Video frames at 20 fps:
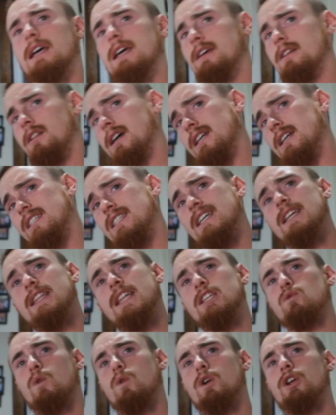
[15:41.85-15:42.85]
And like I said,
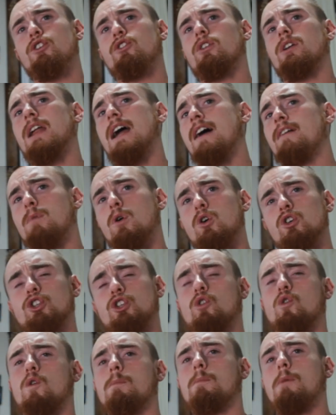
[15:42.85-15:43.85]
that's where you're going to have most
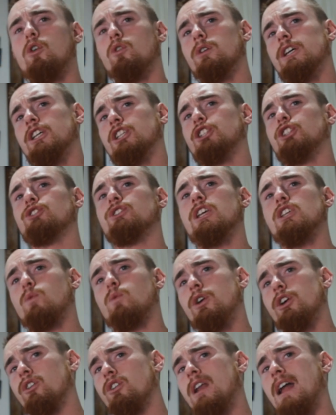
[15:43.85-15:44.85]
of your hormonal issues. That's
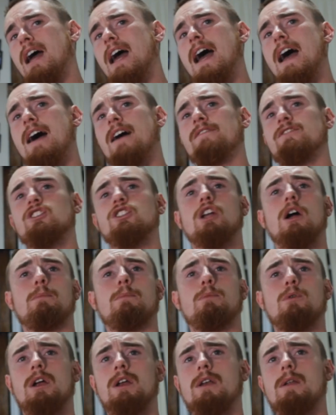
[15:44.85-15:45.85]
where you're going to have
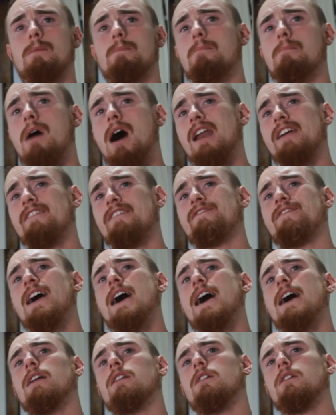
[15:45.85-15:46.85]
stubborn body
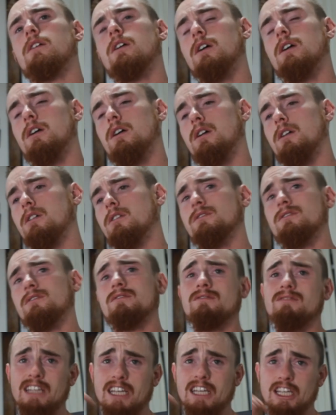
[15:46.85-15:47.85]
fat uh,
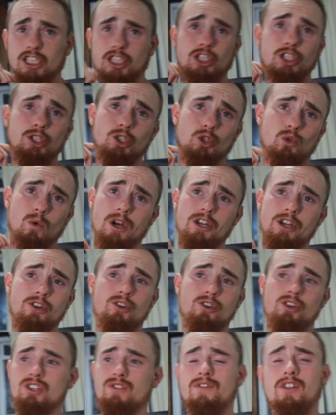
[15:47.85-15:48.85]
issues, where
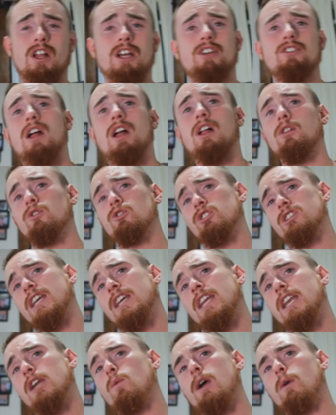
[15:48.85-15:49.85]
you just feel like you're not losing
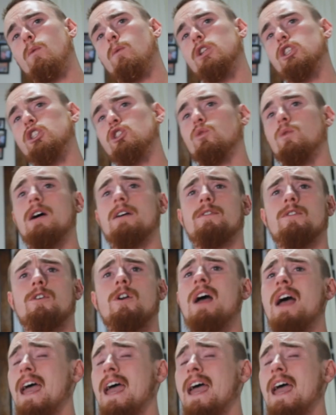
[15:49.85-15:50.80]
any weight whatsoever.